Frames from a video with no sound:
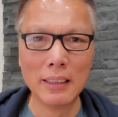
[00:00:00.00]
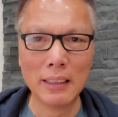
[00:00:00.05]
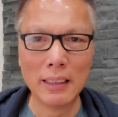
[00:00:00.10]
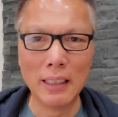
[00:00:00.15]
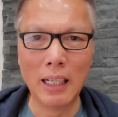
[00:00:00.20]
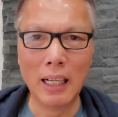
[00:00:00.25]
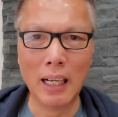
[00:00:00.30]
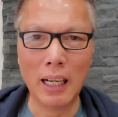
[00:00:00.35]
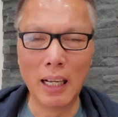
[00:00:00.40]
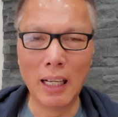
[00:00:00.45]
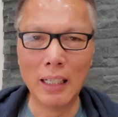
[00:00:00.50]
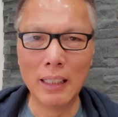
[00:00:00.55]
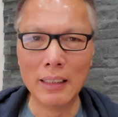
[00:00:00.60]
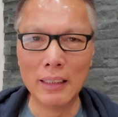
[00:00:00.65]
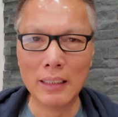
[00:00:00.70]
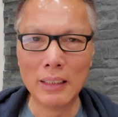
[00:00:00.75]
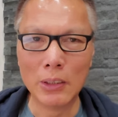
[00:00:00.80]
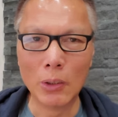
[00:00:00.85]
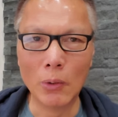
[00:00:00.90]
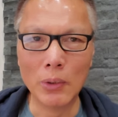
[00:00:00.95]

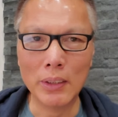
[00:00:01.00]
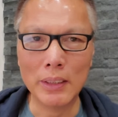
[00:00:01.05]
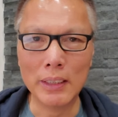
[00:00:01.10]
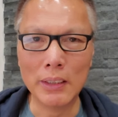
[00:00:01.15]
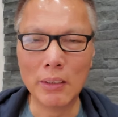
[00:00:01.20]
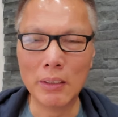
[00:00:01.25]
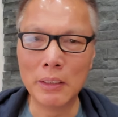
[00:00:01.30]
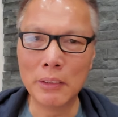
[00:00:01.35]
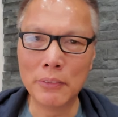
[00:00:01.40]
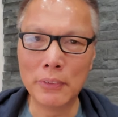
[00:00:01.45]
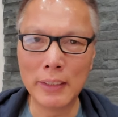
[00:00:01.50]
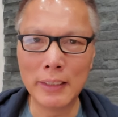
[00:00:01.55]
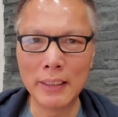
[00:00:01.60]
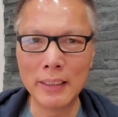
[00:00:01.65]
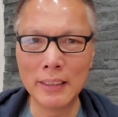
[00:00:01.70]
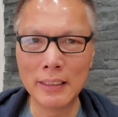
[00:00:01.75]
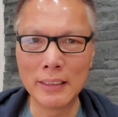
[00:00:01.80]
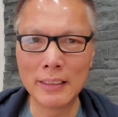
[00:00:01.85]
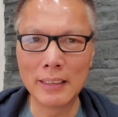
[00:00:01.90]
The only thing is